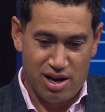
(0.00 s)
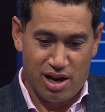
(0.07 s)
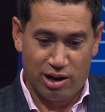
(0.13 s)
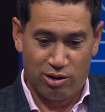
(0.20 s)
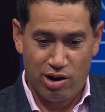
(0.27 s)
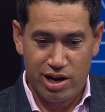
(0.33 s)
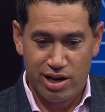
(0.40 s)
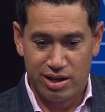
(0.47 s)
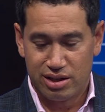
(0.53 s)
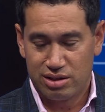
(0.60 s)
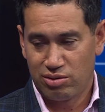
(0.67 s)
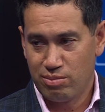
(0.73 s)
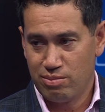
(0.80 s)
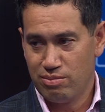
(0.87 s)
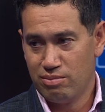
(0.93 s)
a great innings
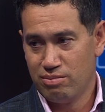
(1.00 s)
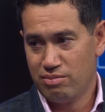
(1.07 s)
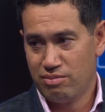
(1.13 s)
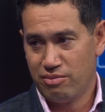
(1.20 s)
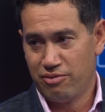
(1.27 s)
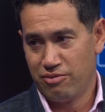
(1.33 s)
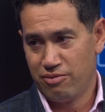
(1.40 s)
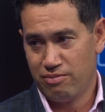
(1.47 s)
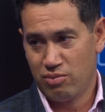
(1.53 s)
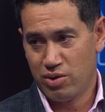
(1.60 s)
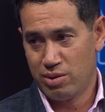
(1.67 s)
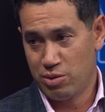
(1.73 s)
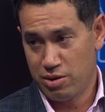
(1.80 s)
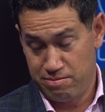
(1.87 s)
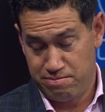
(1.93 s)
from one of